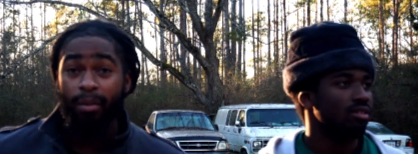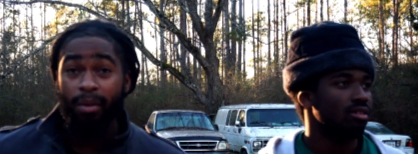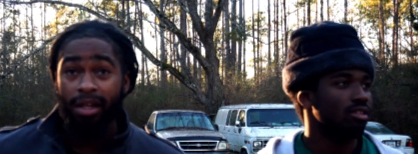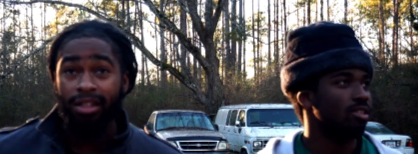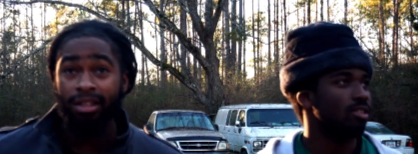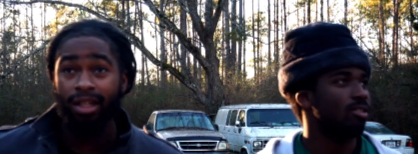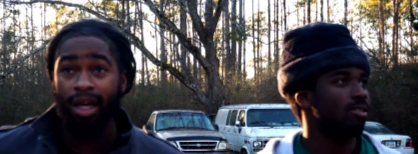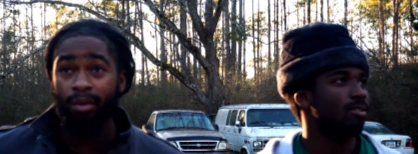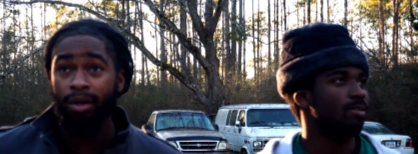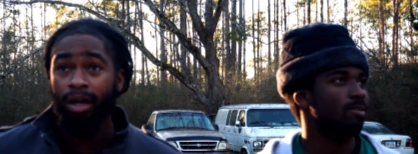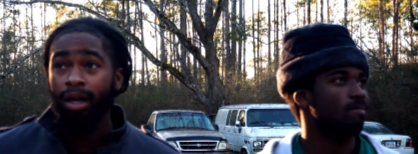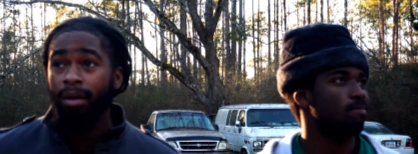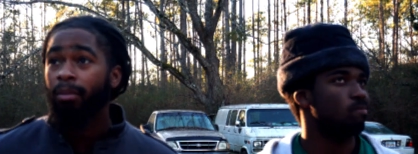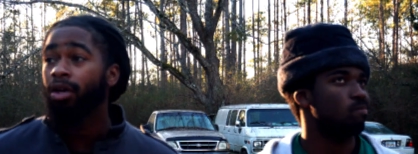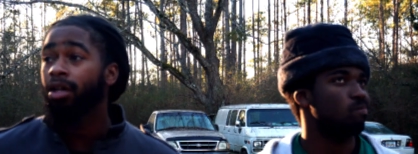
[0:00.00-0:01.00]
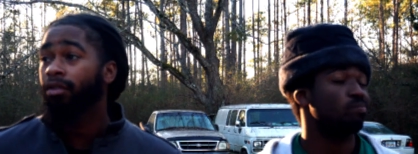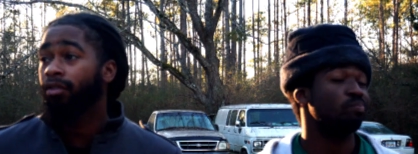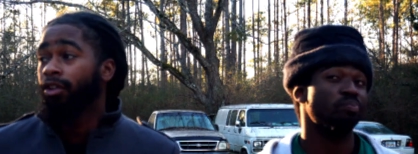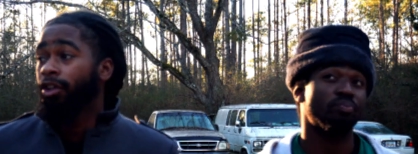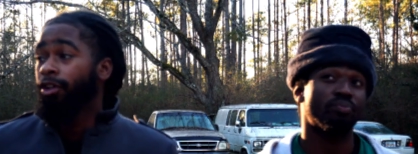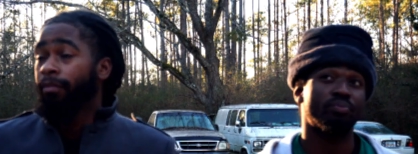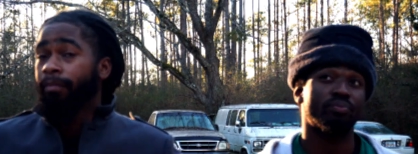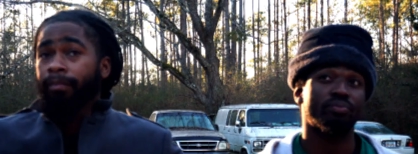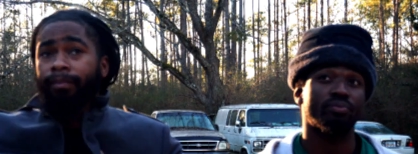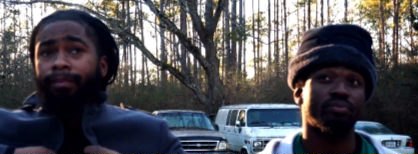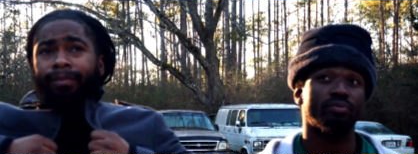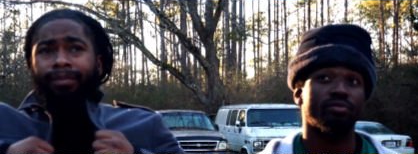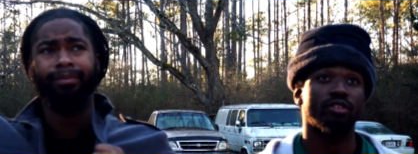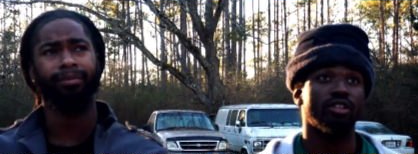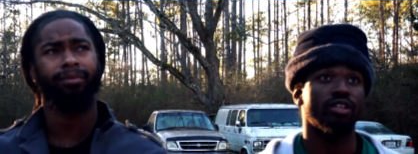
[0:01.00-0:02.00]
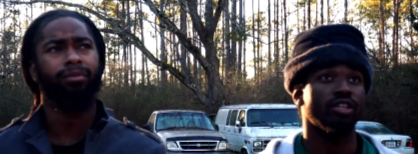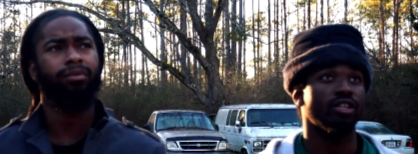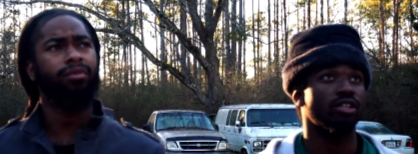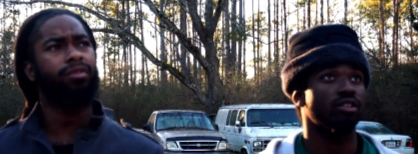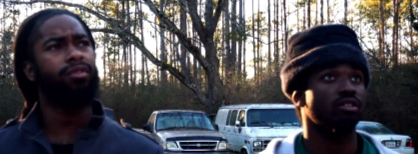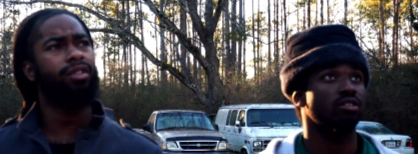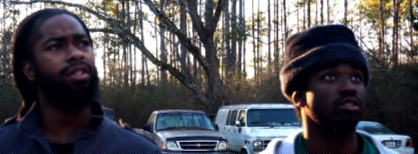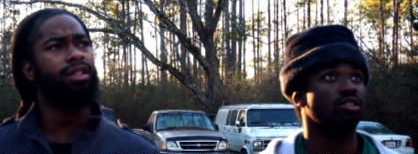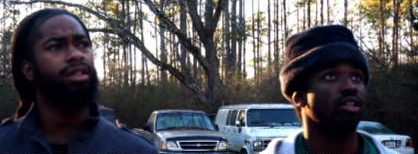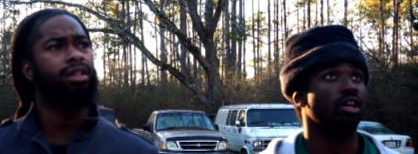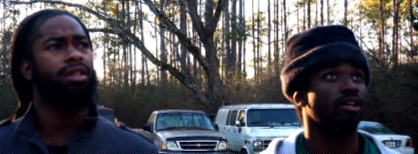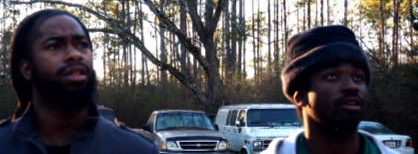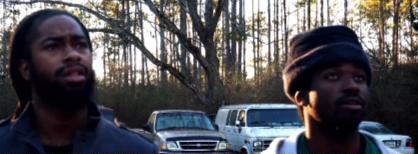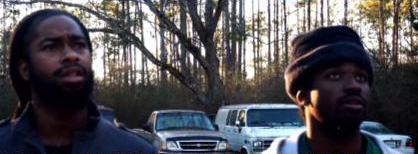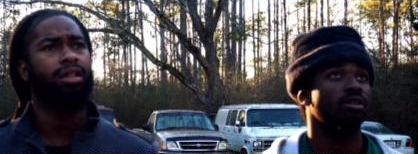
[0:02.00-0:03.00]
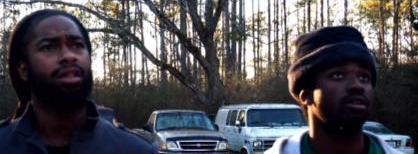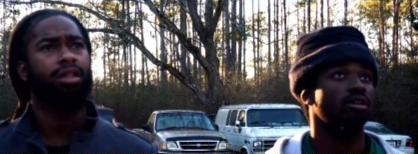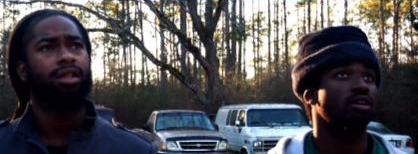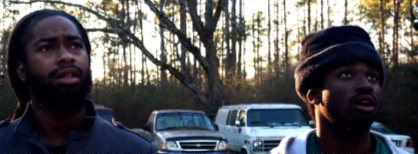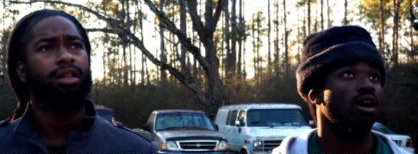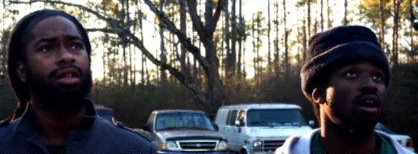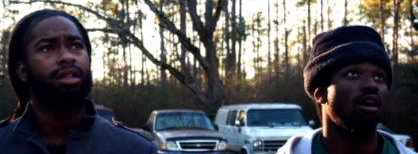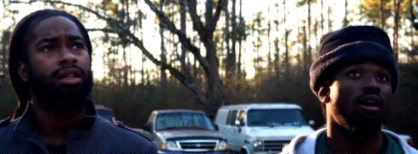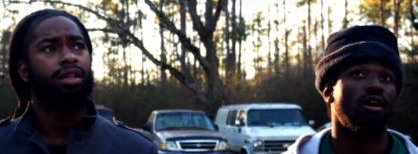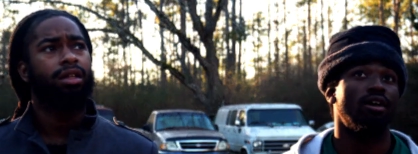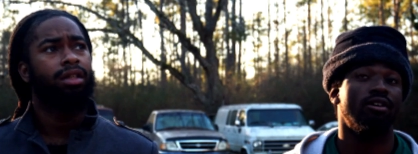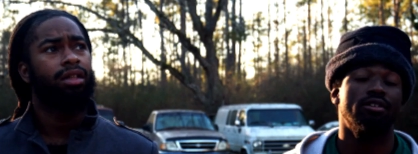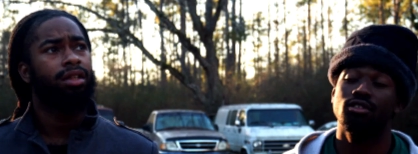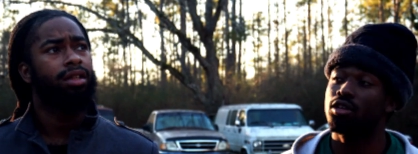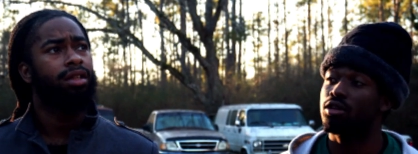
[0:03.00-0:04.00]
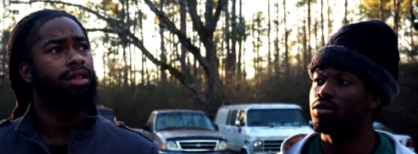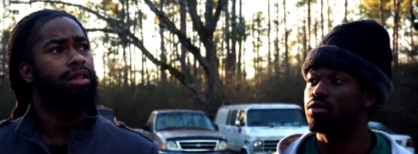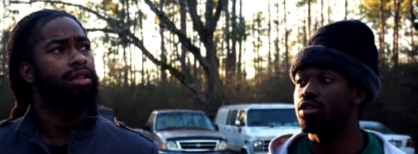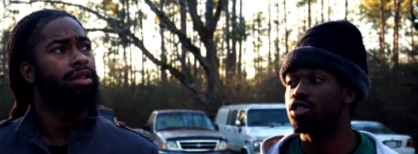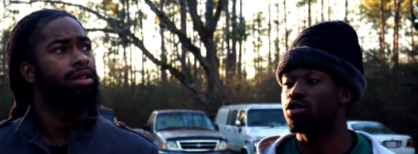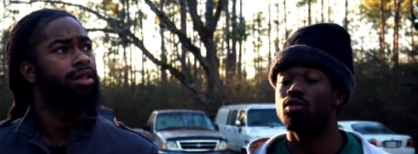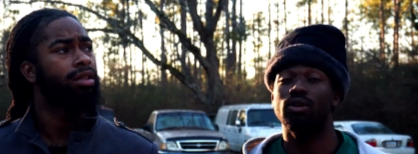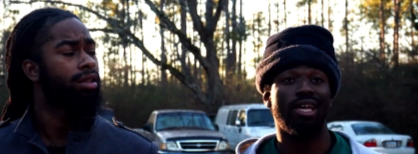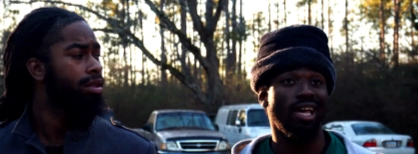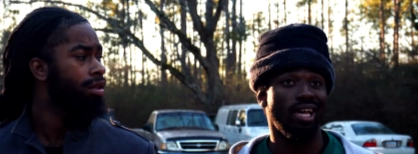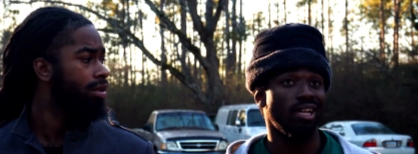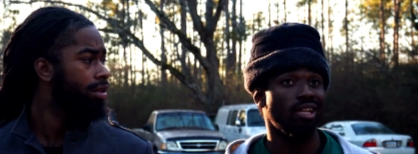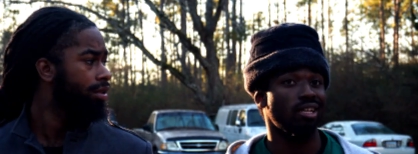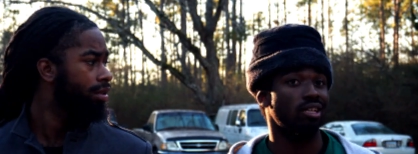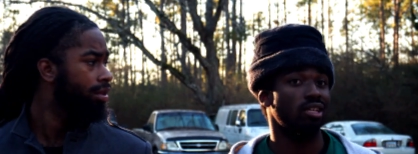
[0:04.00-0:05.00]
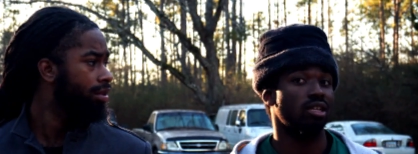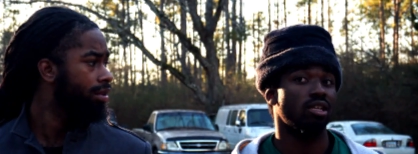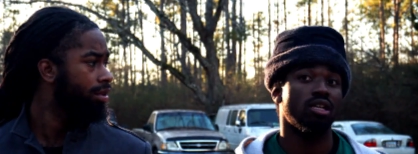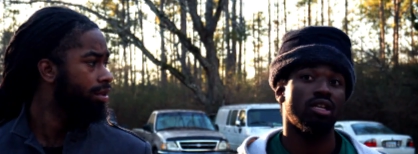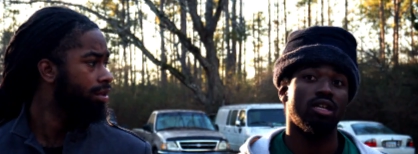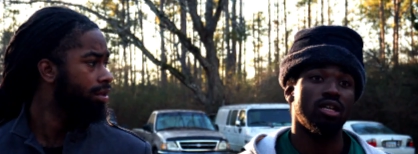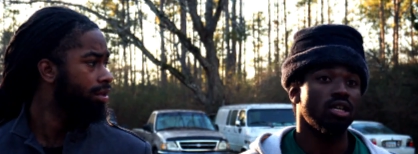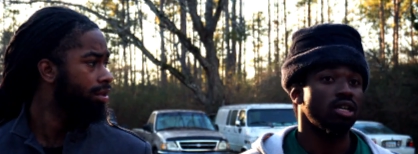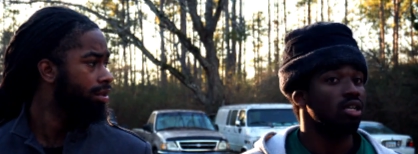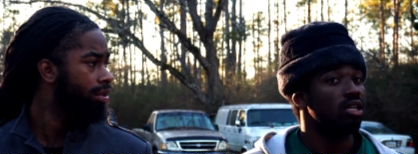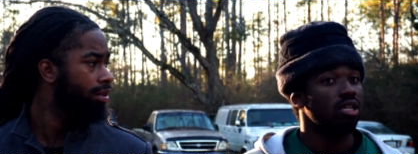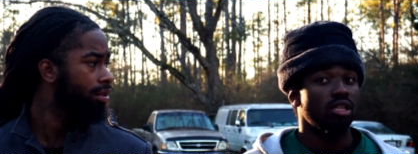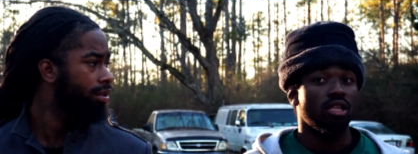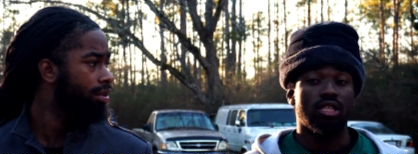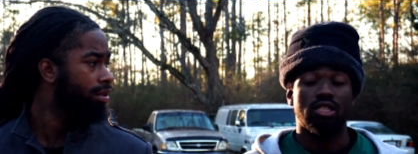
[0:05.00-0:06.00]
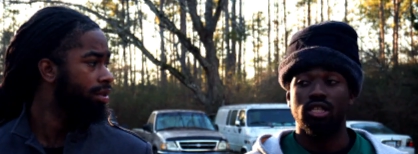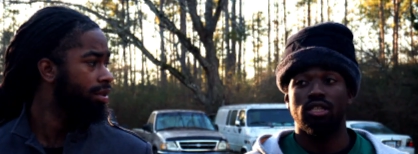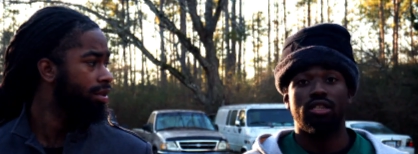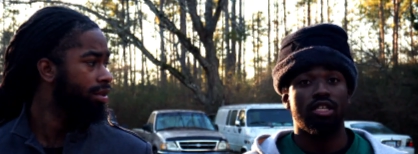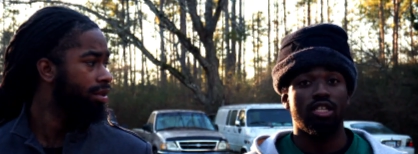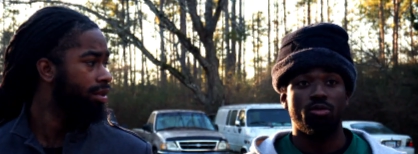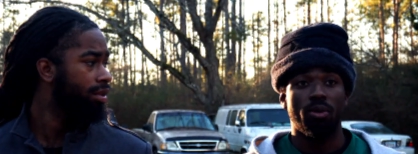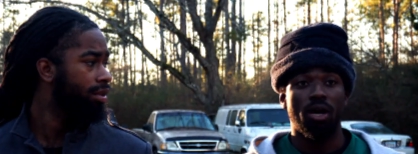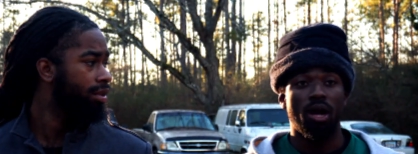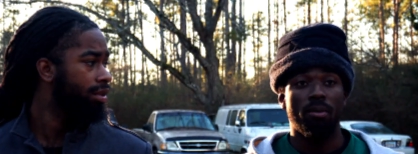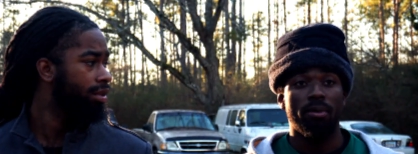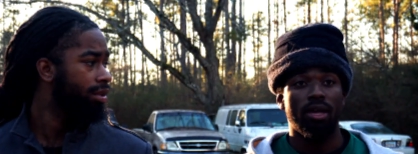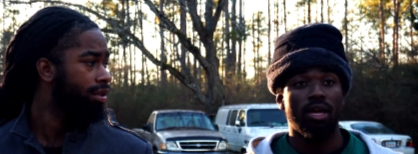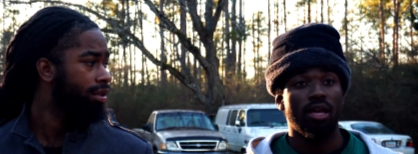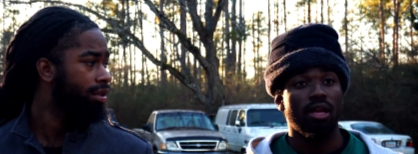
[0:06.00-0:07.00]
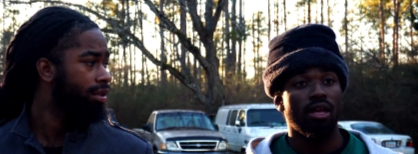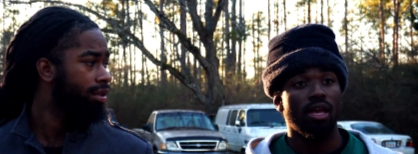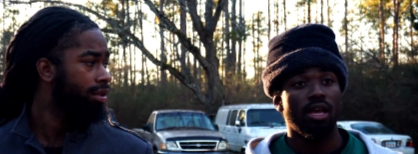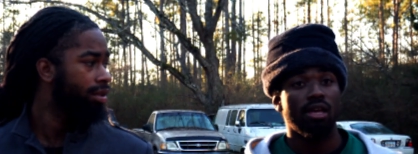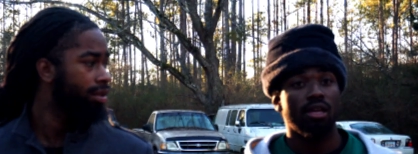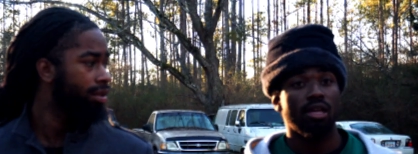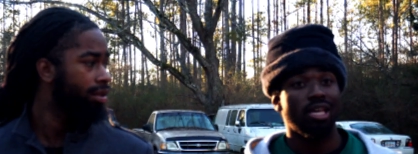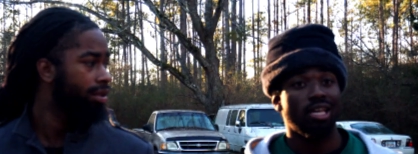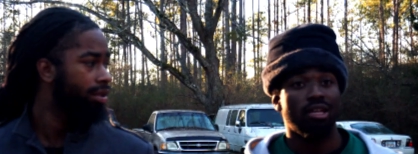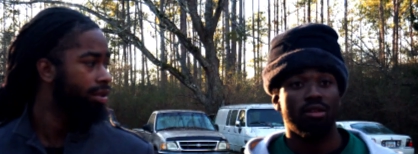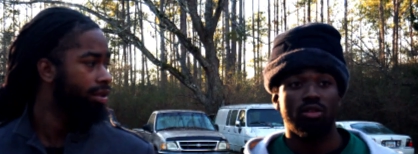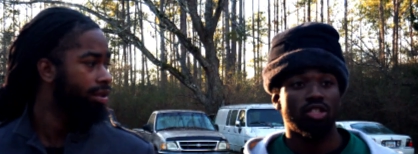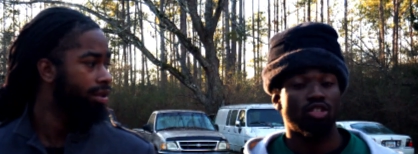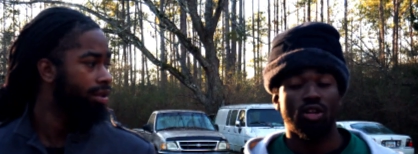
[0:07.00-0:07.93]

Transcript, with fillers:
Speaker 1: It looks like we're out in Barnesville, though.
Speaker 2: Yeah, looks like it. All right, so let's go ahead and head in. Let's get things popping. And let's